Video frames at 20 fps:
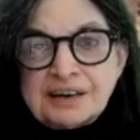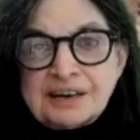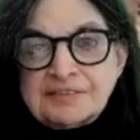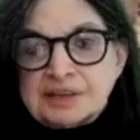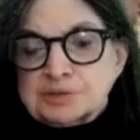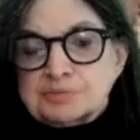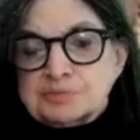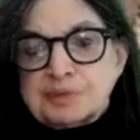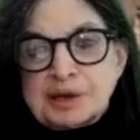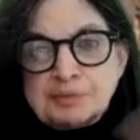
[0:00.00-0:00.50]

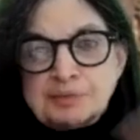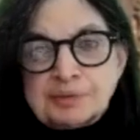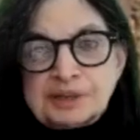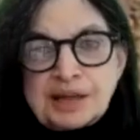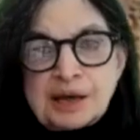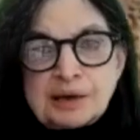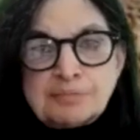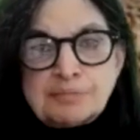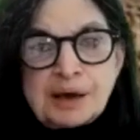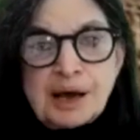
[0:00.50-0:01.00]
There's people
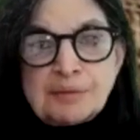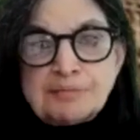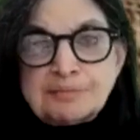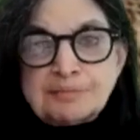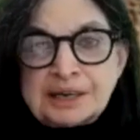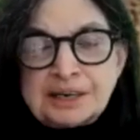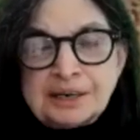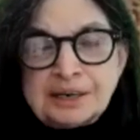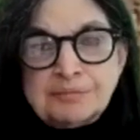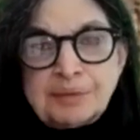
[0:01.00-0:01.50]
that pop
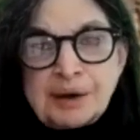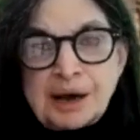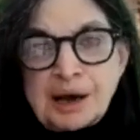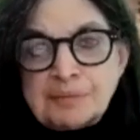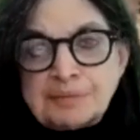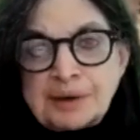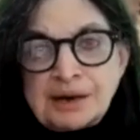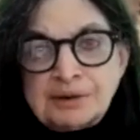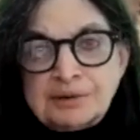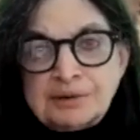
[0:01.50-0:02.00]
in and
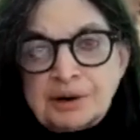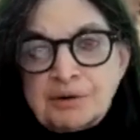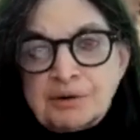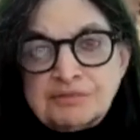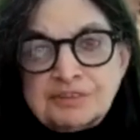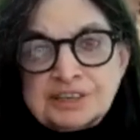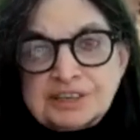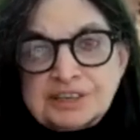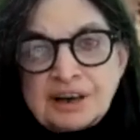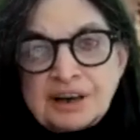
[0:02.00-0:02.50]
pop out
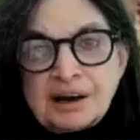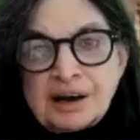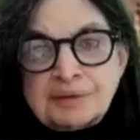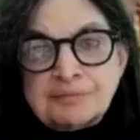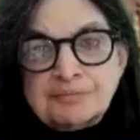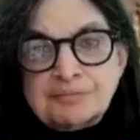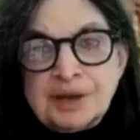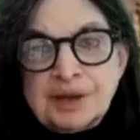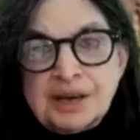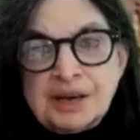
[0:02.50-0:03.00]
over
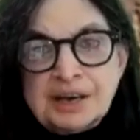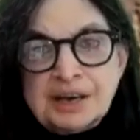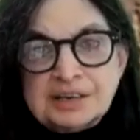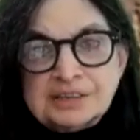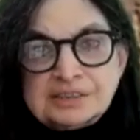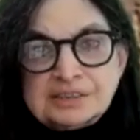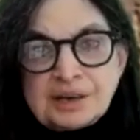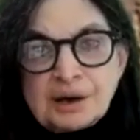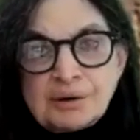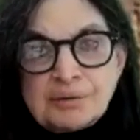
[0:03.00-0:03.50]
time.
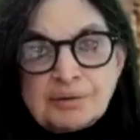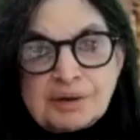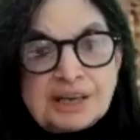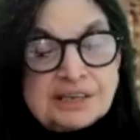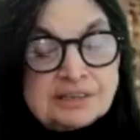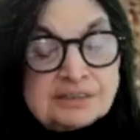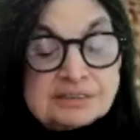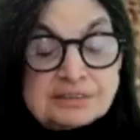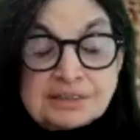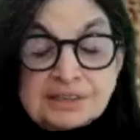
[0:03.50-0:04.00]
So
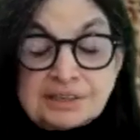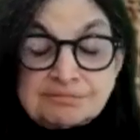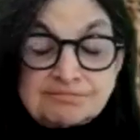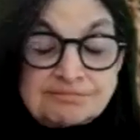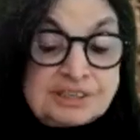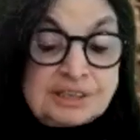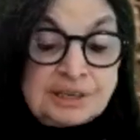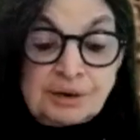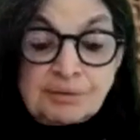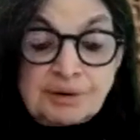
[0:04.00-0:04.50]
it
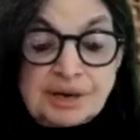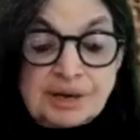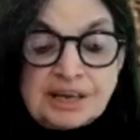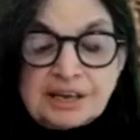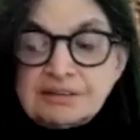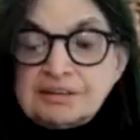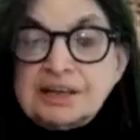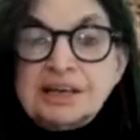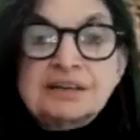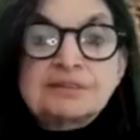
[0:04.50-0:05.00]

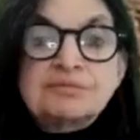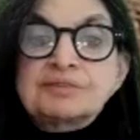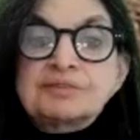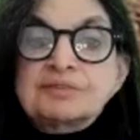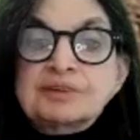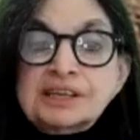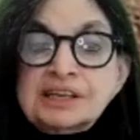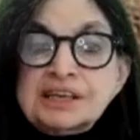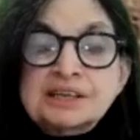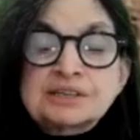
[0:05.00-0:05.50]

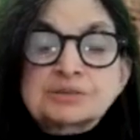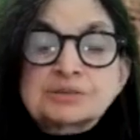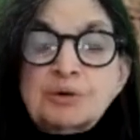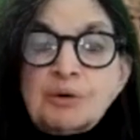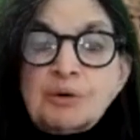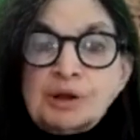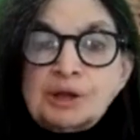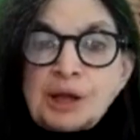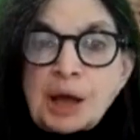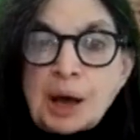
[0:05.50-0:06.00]
really is
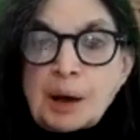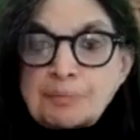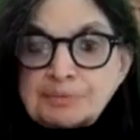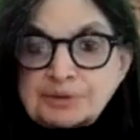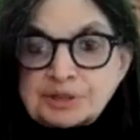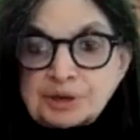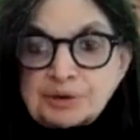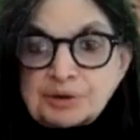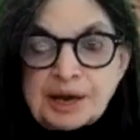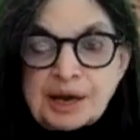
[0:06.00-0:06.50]
all up
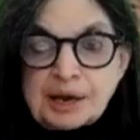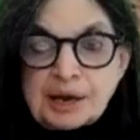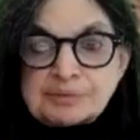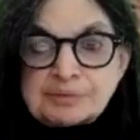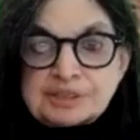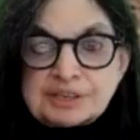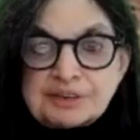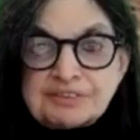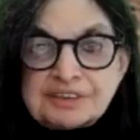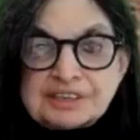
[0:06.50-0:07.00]
to
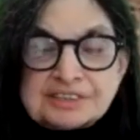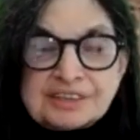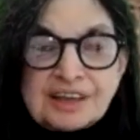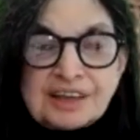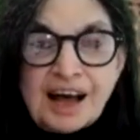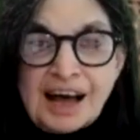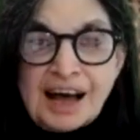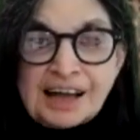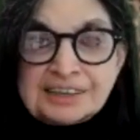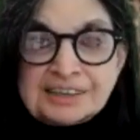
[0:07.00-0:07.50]
grabs. If it's the
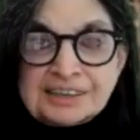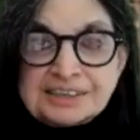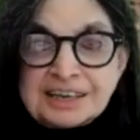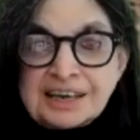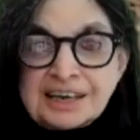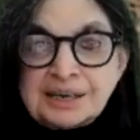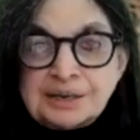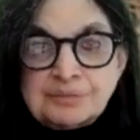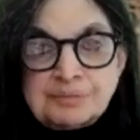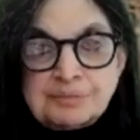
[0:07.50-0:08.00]

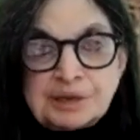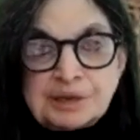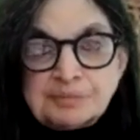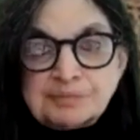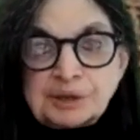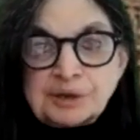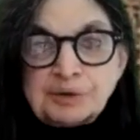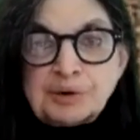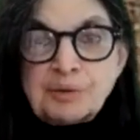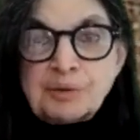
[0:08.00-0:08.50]
holiday and
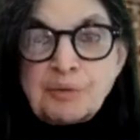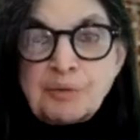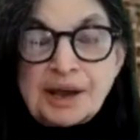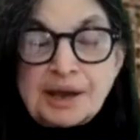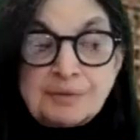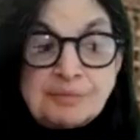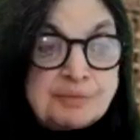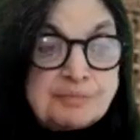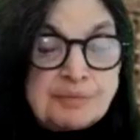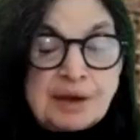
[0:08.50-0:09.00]
people are away,
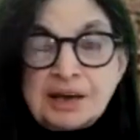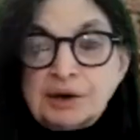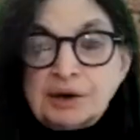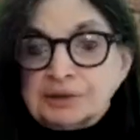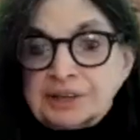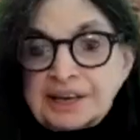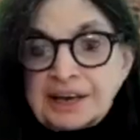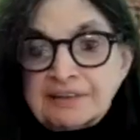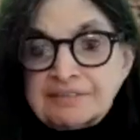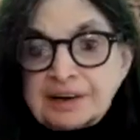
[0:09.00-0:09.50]
we may
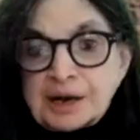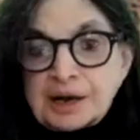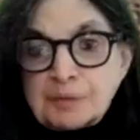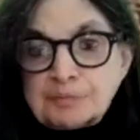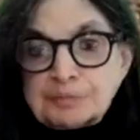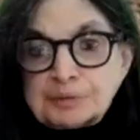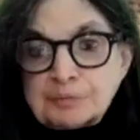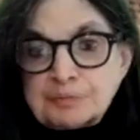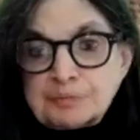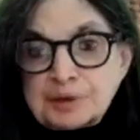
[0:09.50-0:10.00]
only have a
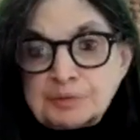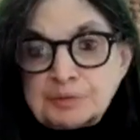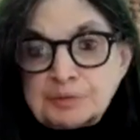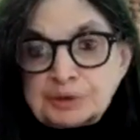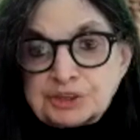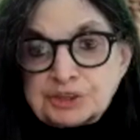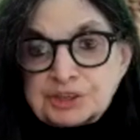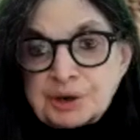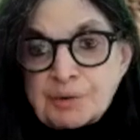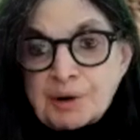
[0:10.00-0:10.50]
couple of people
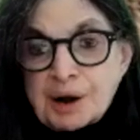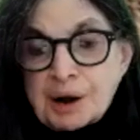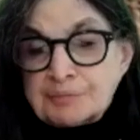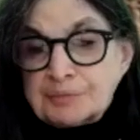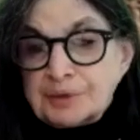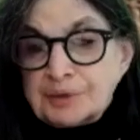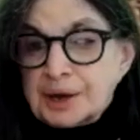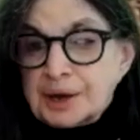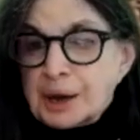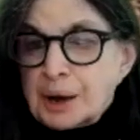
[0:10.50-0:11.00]
show up.
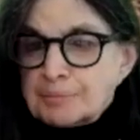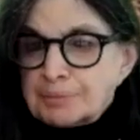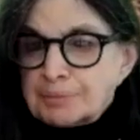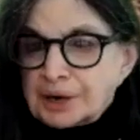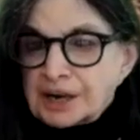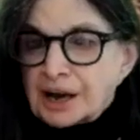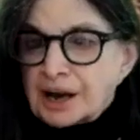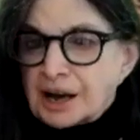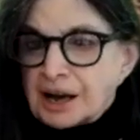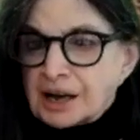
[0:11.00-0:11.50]

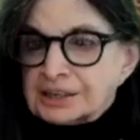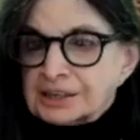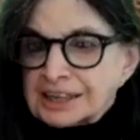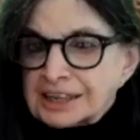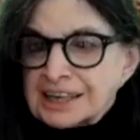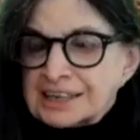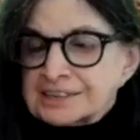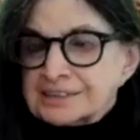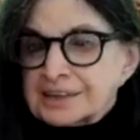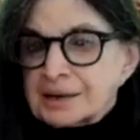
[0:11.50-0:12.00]
But
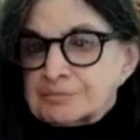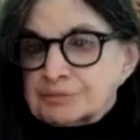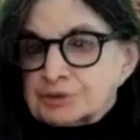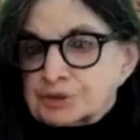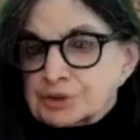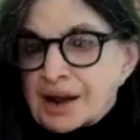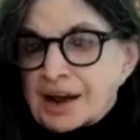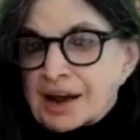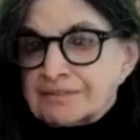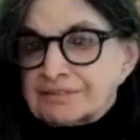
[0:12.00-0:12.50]
unless I'm
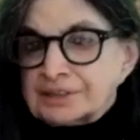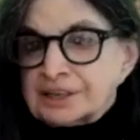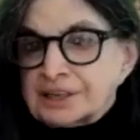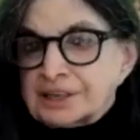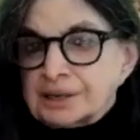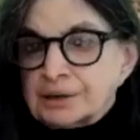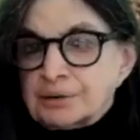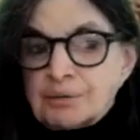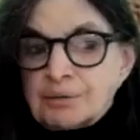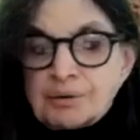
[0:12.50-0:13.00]

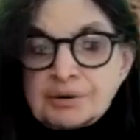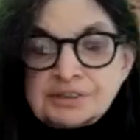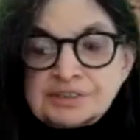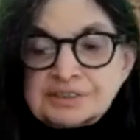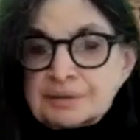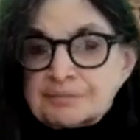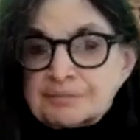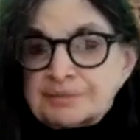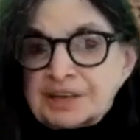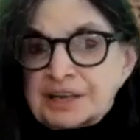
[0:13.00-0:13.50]
traveling or
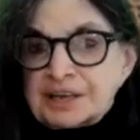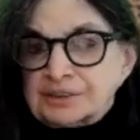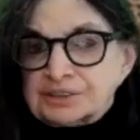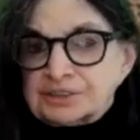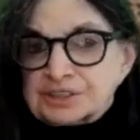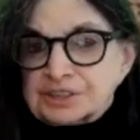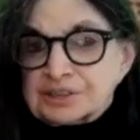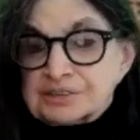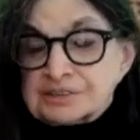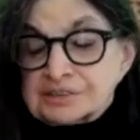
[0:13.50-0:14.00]
something else
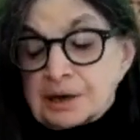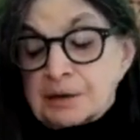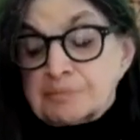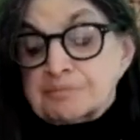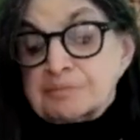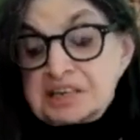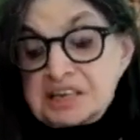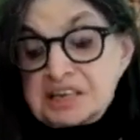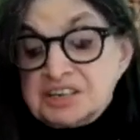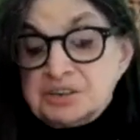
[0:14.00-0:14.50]
turns up,
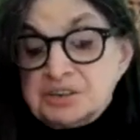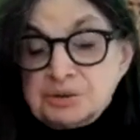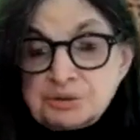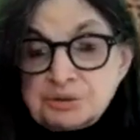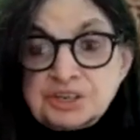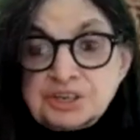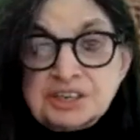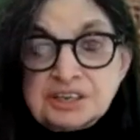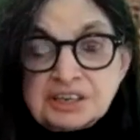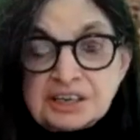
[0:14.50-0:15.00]

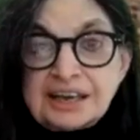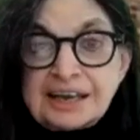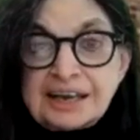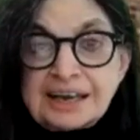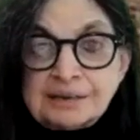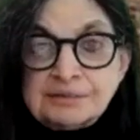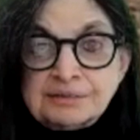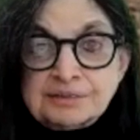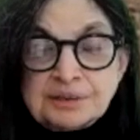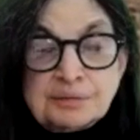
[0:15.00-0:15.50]
usually you can
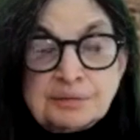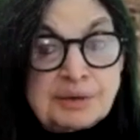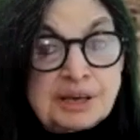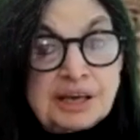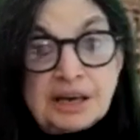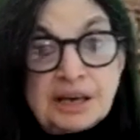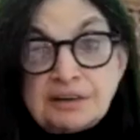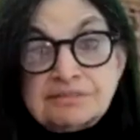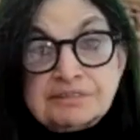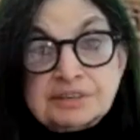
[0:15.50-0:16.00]
count on
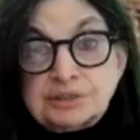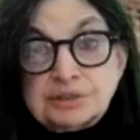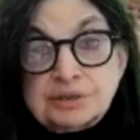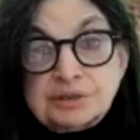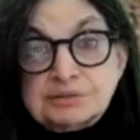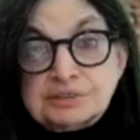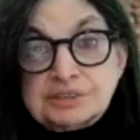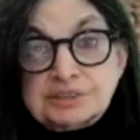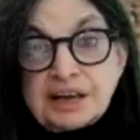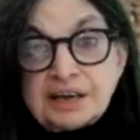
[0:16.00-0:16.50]
me every
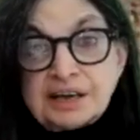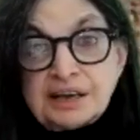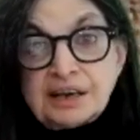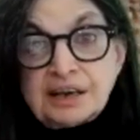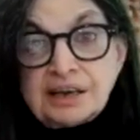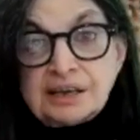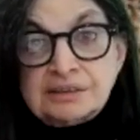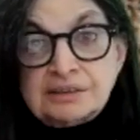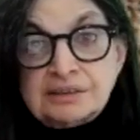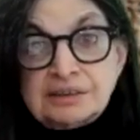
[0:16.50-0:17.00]
Tuesday
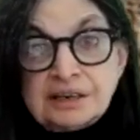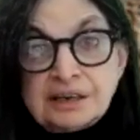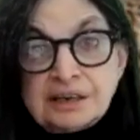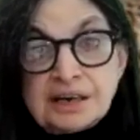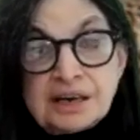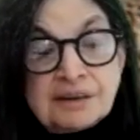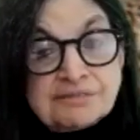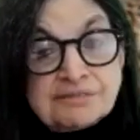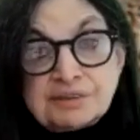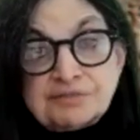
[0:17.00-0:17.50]
and
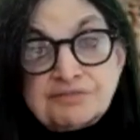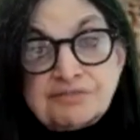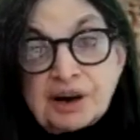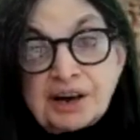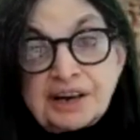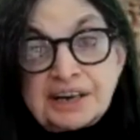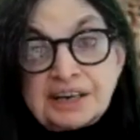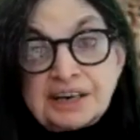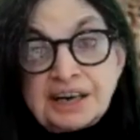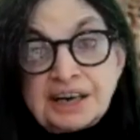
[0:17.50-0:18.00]
every
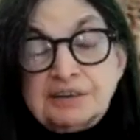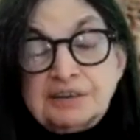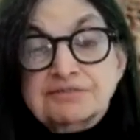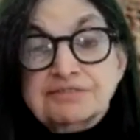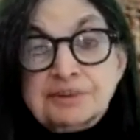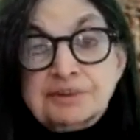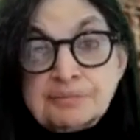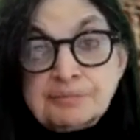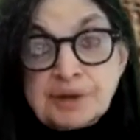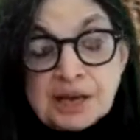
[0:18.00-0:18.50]
Friday night.
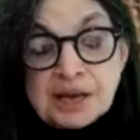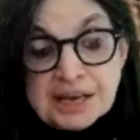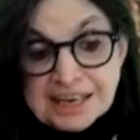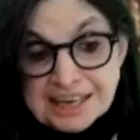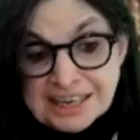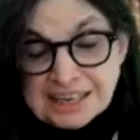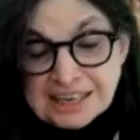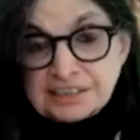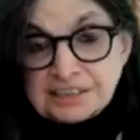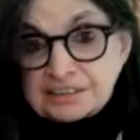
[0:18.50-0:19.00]
From
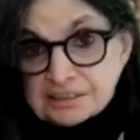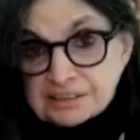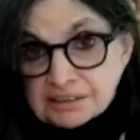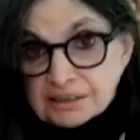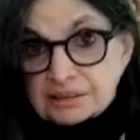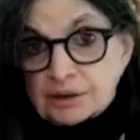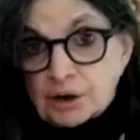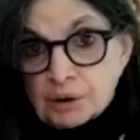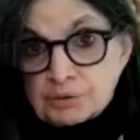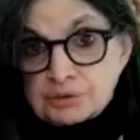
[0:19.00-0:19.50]
East
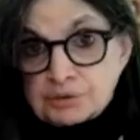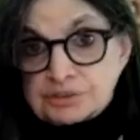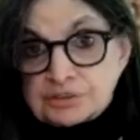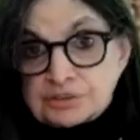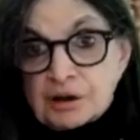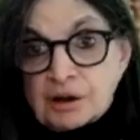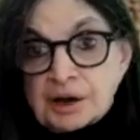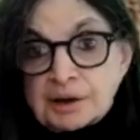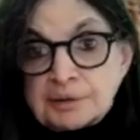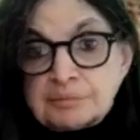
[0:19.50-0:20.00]
Coast
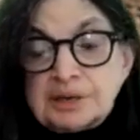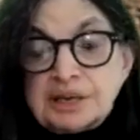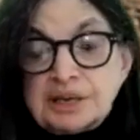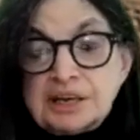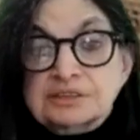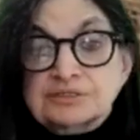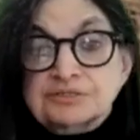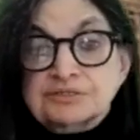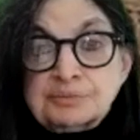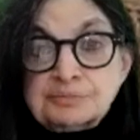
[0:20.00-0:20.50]
time,
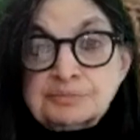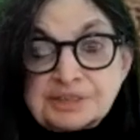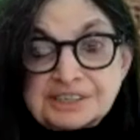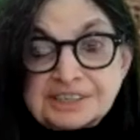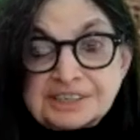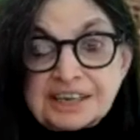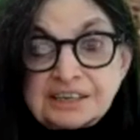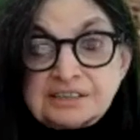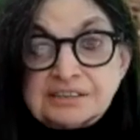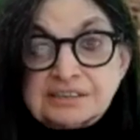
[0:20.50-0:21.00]
it's from
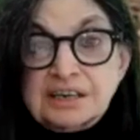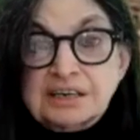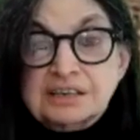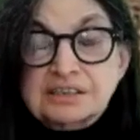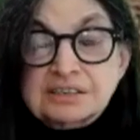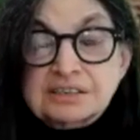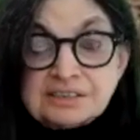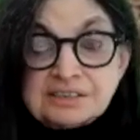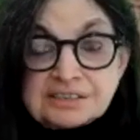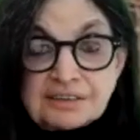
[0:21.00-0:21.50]
6
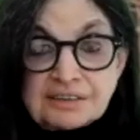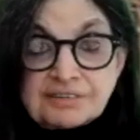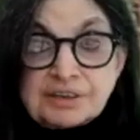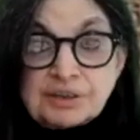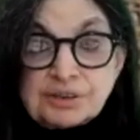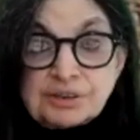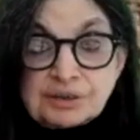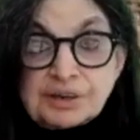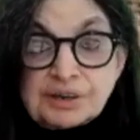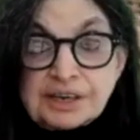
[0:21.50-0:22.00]
to
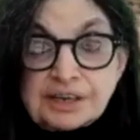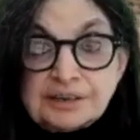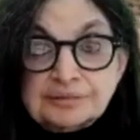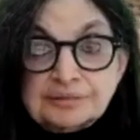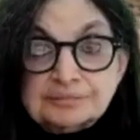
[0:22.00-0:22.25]
7:30.